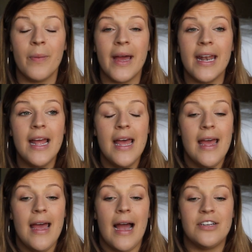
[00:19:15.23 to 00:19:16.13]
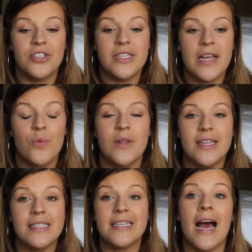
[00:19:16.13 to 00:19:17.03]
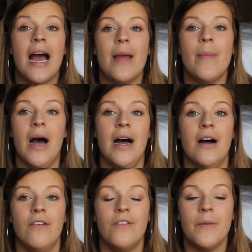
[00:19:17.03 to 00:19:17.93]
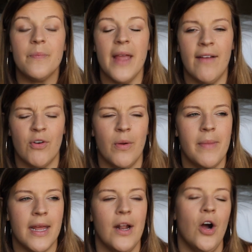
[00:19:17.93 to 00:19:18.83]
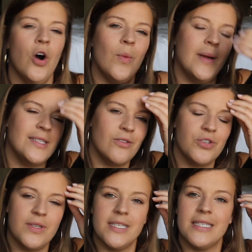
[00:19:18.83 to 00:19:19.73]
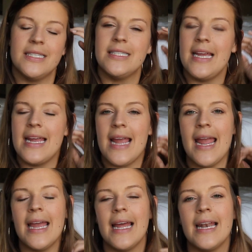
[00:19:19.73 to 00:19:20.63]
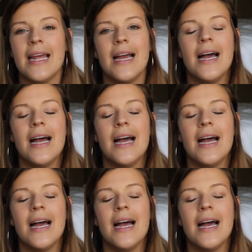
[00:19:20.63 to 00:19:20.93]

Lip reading: But I just think with this time of everyone being at home and social distancing and